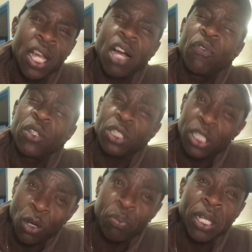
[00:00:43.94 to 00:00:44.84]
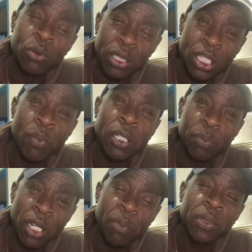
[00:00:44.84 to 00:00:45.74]
I feel so blessed with so much
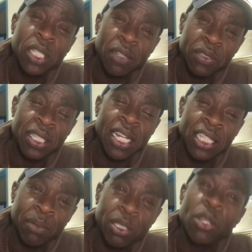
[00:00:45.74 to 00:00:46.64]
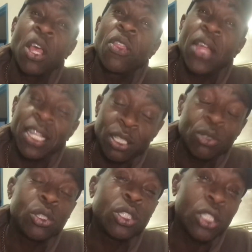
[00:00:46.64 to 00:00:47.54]
people that have signed up, so thank you
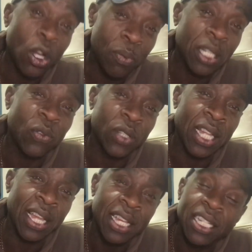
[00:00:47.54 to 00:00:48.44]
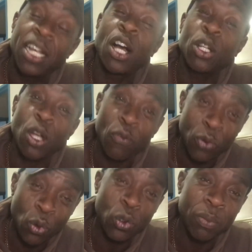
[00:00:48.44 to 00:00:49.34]
so much for that. Yeah, I'll go
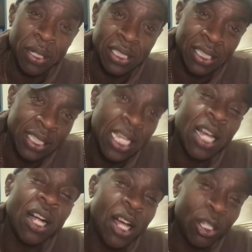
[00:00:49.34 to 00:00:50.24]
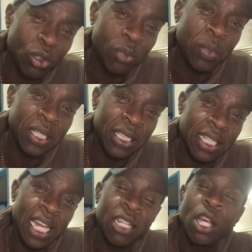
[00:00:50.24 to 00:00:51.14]
through all the messages, I'll answer as many as I
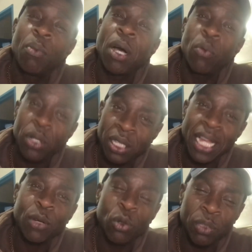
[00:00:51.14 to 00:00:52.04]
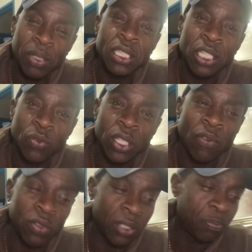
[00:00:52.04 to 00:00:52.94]
can, but I will like all the messages for
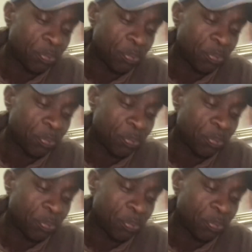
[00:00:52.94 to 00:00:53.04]
definite.